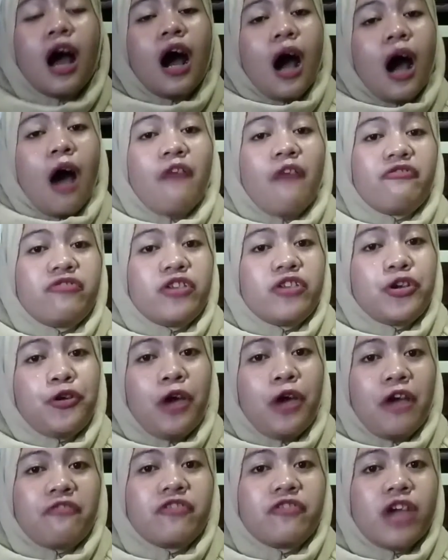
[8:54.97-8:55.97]
After you
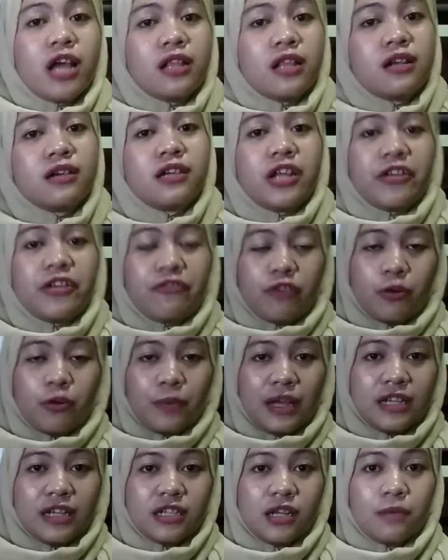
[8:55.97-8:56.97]
have gathered the
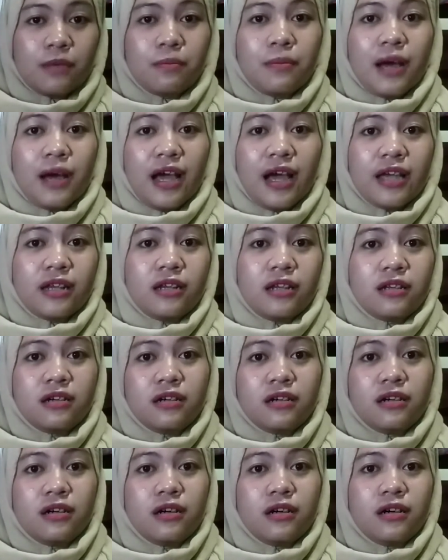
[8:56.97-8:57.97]
information by
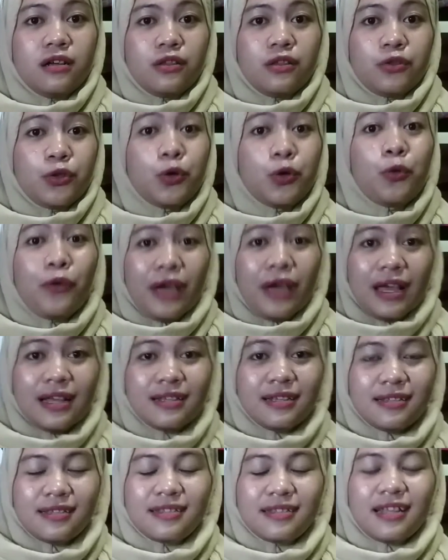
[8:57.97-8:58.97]
the 2 ways
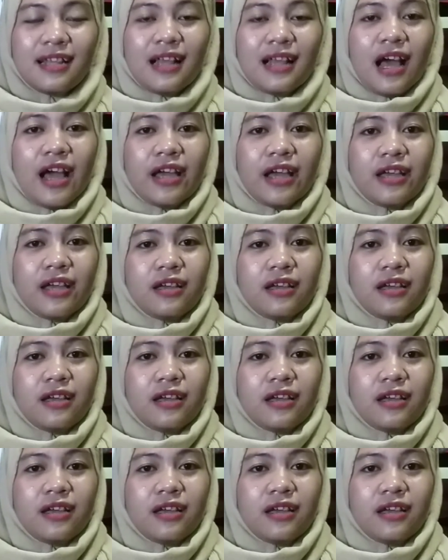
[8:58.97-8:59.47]
that I